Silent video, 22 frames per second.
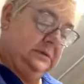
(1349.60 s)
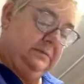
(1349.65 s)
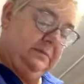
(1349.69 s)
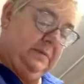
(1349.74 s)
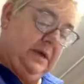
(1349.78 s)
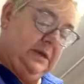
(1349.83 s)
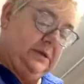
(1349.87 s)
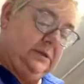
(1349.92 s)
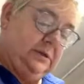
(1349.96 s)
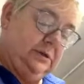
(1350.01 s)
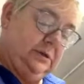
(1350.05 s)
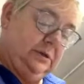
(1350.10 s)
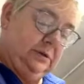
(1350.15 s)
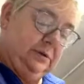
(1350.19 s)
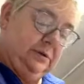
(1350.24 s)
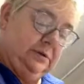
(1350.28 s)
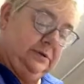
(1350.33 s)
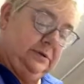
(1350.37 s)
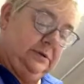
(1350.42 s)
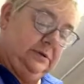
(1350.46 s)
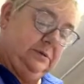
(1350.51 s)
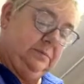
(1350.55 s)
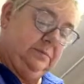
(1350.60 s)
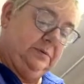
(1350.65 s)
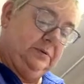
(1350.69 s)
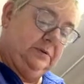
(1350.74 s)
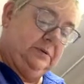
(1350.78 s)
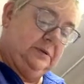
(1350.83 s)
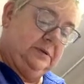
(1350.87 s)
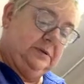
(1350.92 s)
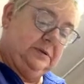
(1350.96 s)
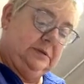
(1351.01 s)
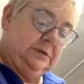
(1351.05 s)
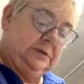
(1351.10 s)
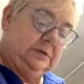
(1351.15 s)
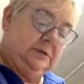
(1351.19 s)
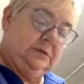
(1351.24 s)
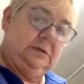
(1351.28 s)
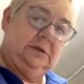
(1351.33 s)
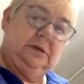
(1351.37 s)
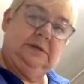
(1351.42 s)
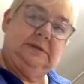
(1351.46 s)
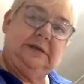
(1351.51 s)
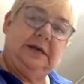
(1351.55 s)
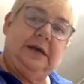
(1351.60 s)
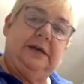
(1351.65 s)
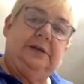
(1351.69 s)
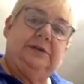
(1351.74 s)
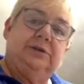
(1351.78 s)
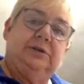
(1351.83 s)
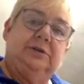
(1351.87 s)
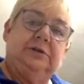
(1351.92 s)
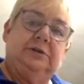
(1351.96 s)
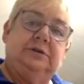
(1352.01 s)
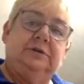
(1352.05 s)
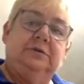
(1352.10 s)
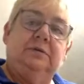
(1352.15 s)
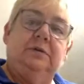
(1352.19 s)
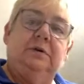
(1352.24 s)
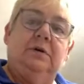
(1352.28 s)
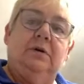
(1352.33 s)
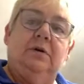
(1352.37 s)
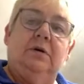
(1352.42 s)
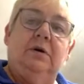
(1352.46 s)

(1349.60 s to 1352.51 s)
dimensionals to put this, attach it to the